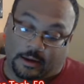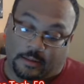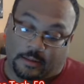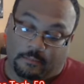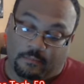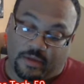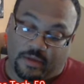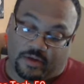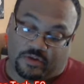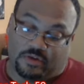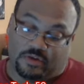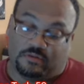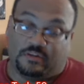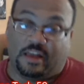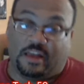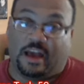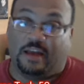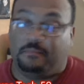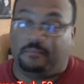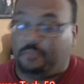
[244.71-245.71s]
Mixon
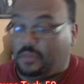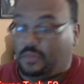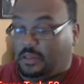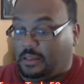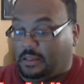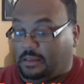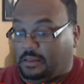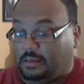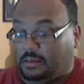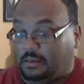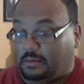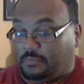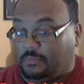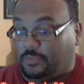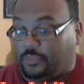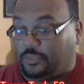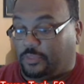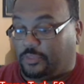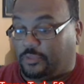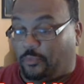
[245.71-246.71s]
tonight,
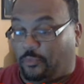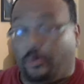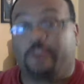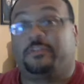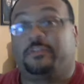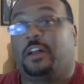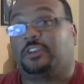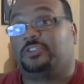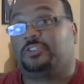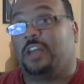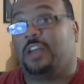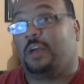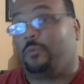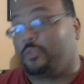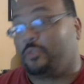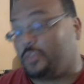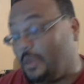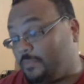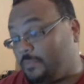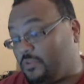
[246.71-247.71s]
3 touchdown
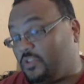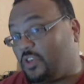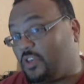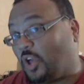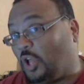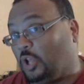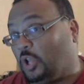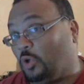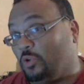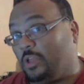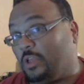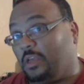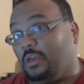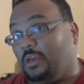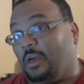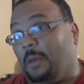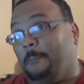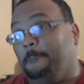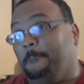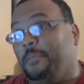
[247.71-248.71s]
receptions, including
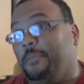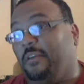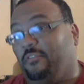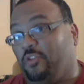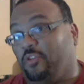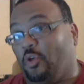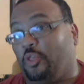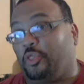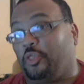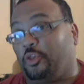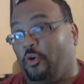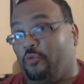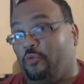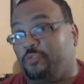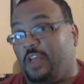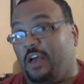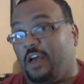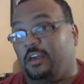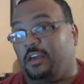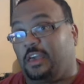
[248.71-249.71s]
a pivotal third
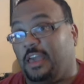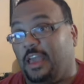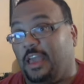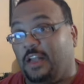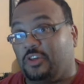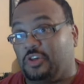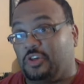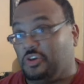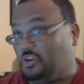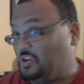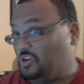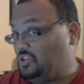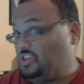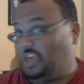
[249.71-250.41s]
down catch.